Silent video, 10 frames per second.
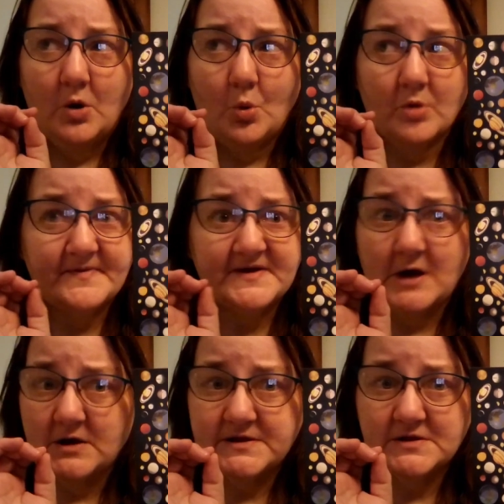or
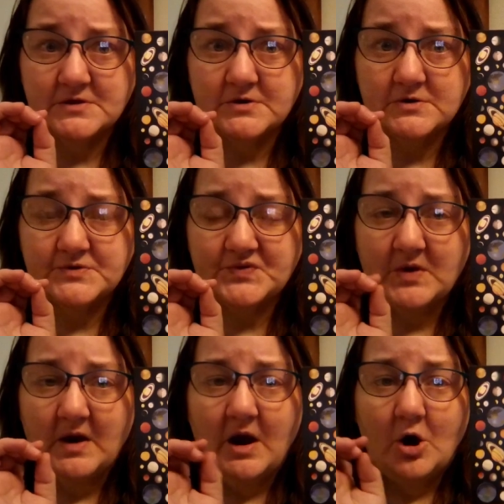binoculars.
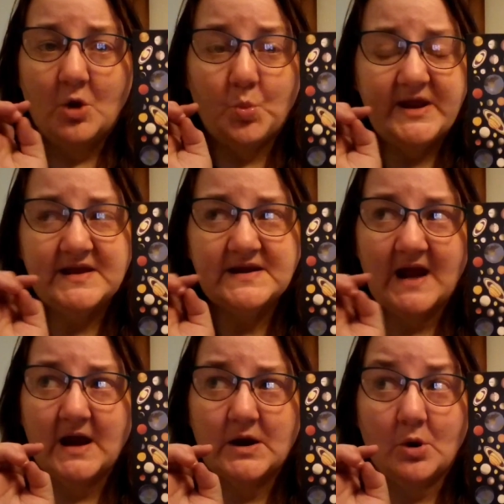We can,
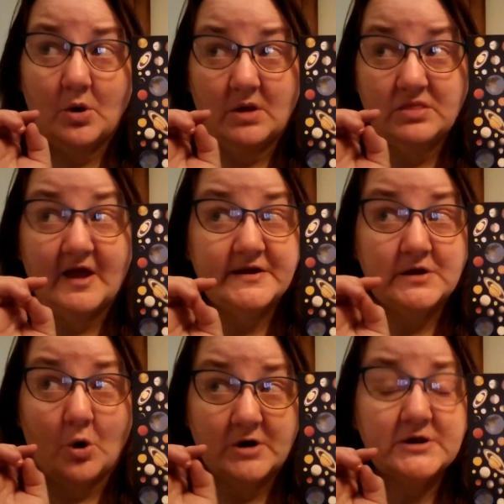like
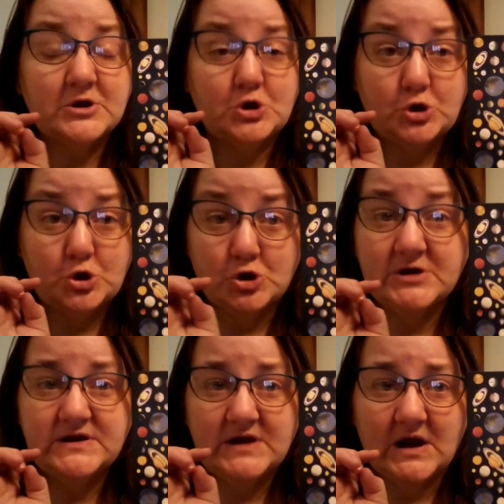on a
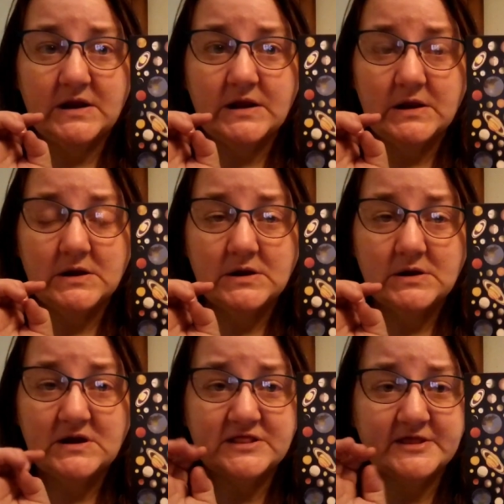good night,
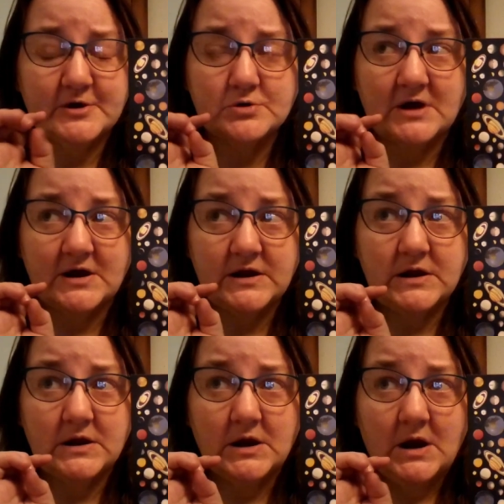clear night,
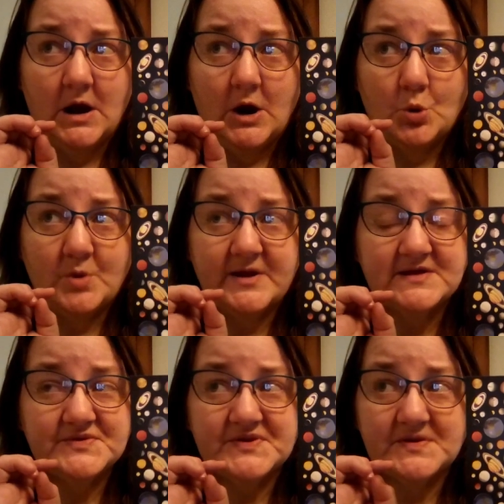we
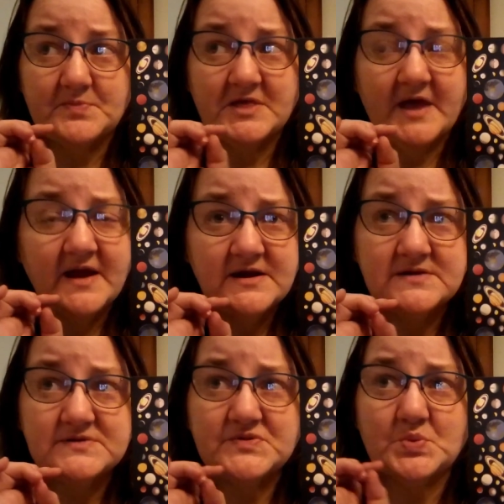can see
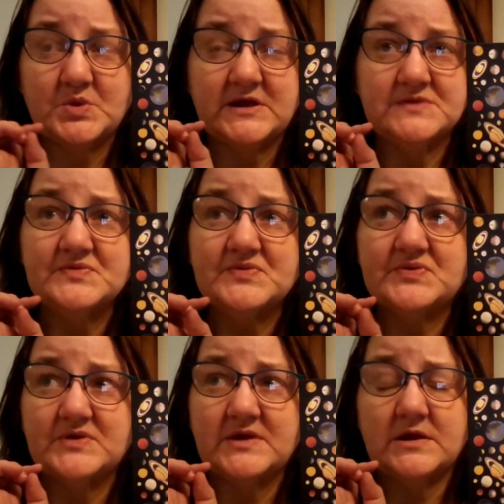planets, we can
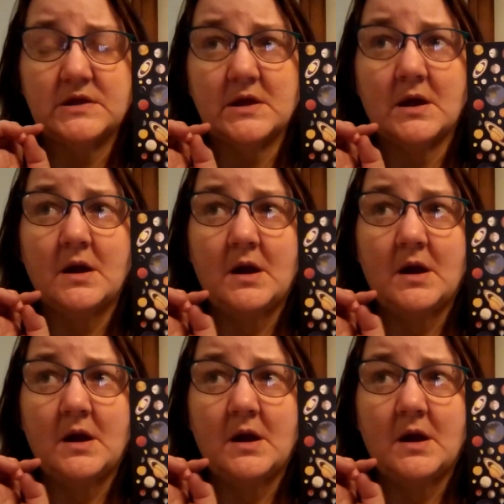see